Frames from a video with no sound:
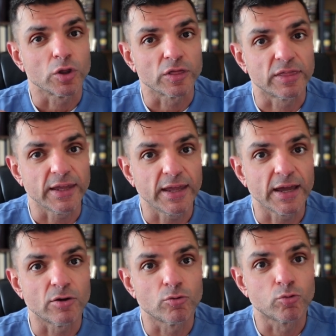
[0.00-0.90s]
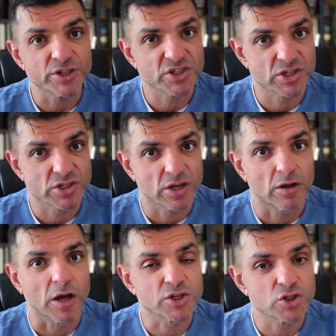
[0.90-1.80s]
the risks
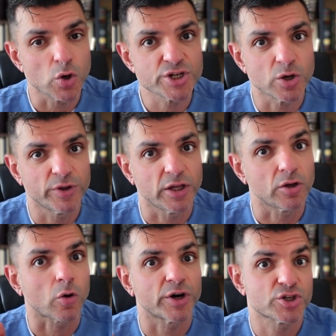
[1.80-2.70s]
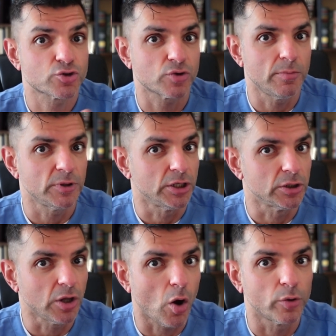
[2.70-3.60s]
associated with it are extremely
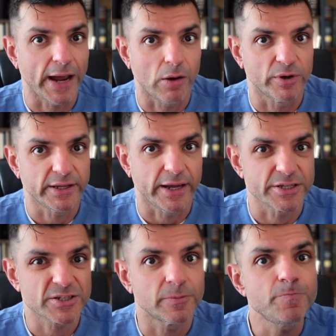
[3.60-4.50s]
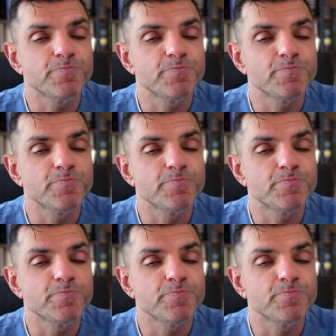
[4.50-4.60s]
low nowadays.